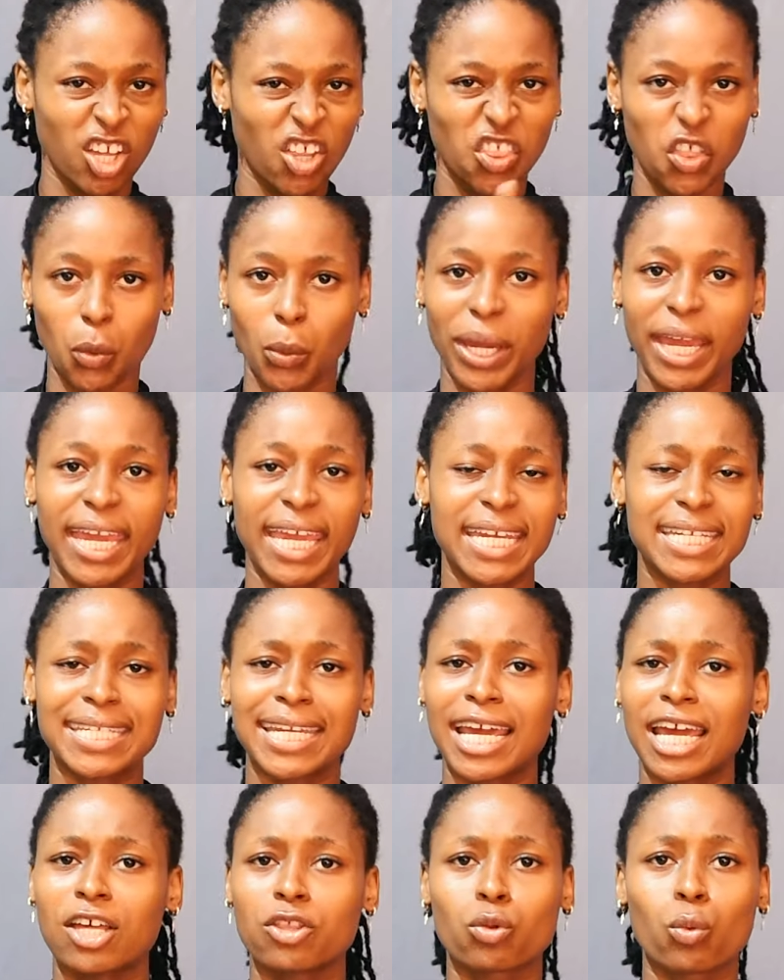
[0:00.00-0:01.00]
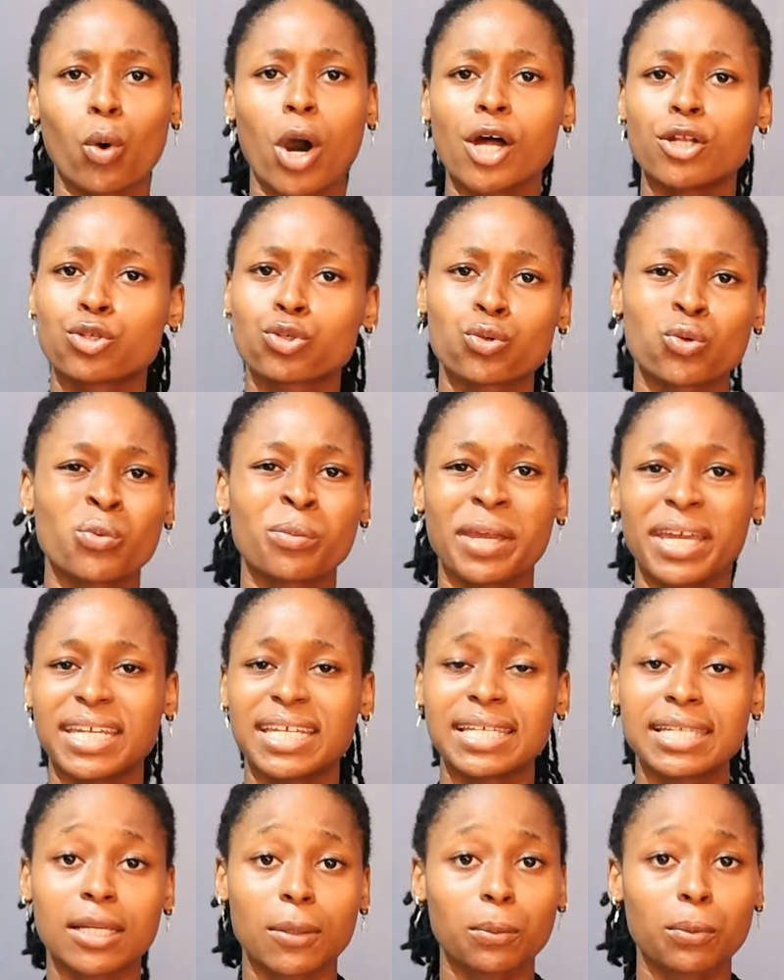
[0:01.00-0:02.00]
the way a death one too
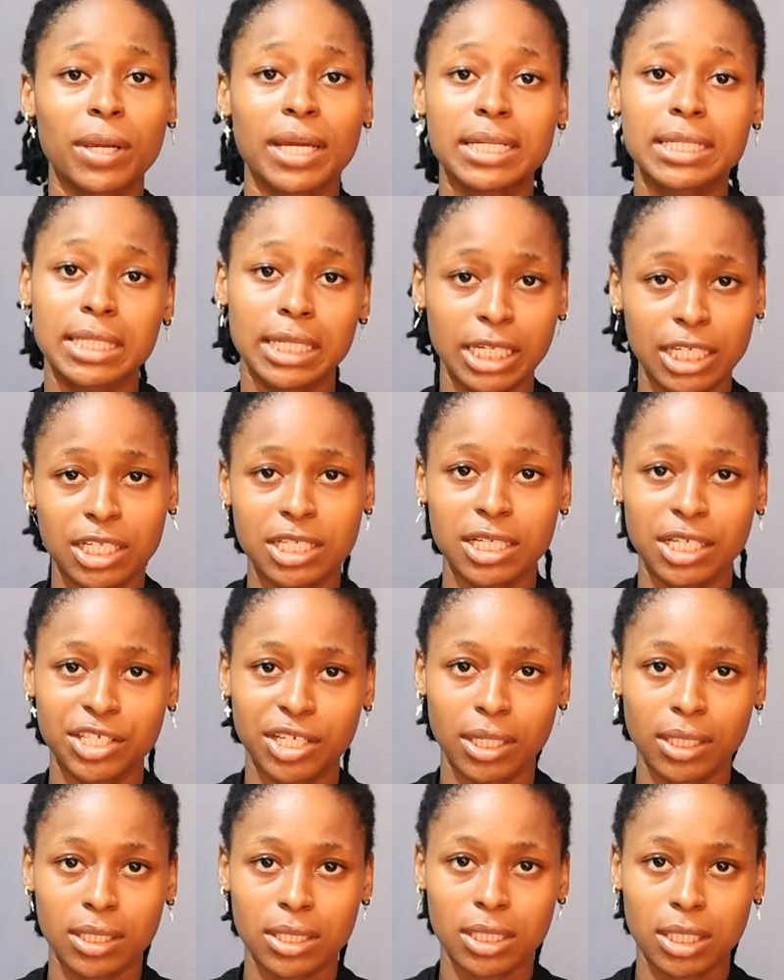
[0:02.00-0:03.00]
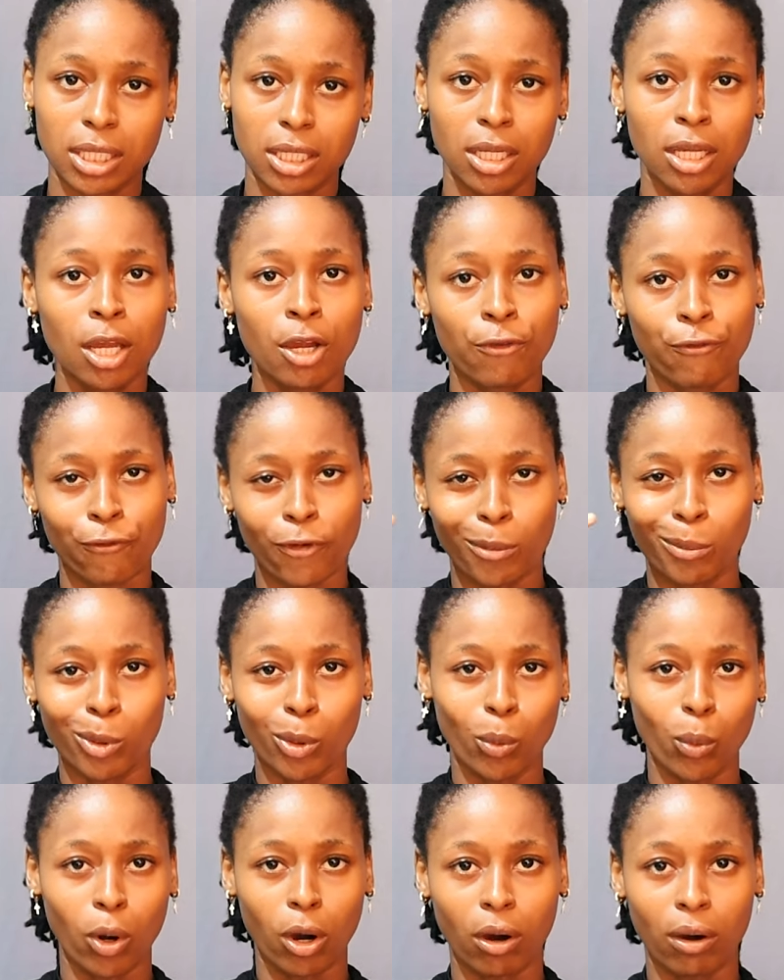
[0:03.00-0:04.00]
many separates insurgency from a
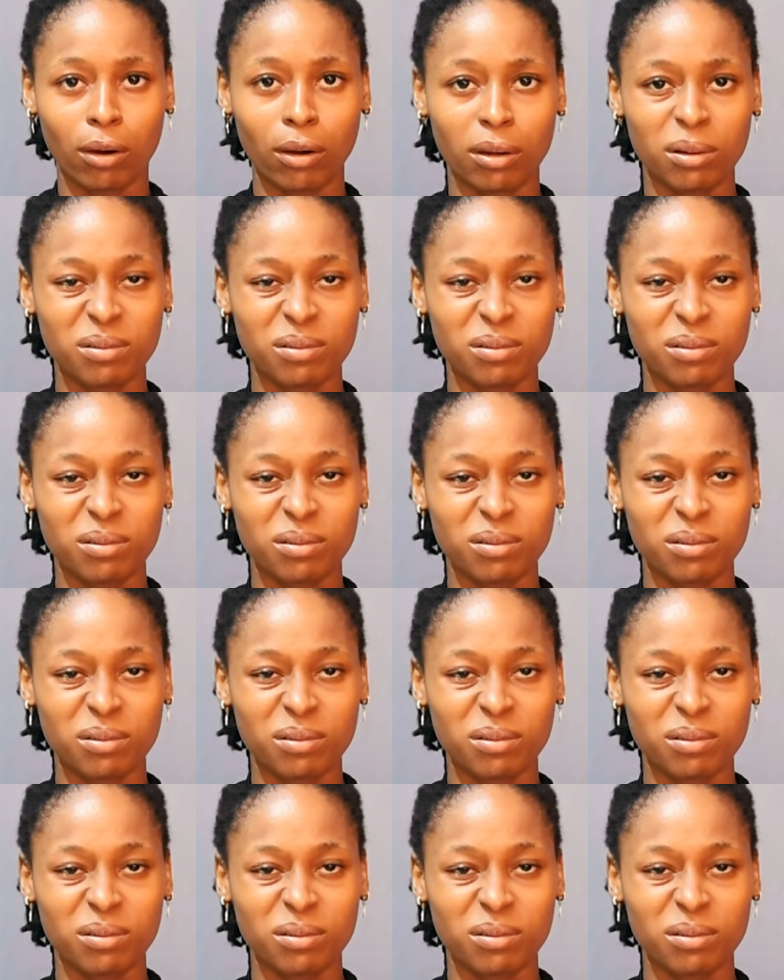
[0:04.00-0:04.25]
war.